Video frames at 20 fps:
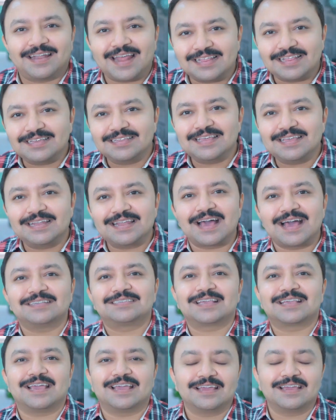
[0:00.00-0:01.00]
Rather than
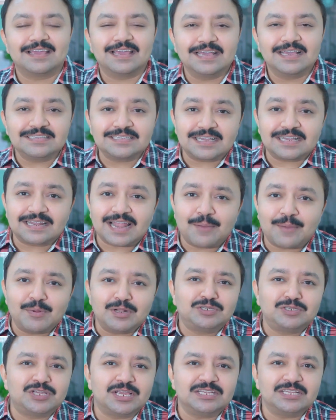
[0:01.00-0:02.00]
asking, is the
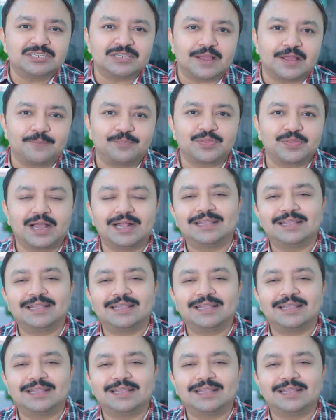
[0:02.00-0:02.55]
climate changing?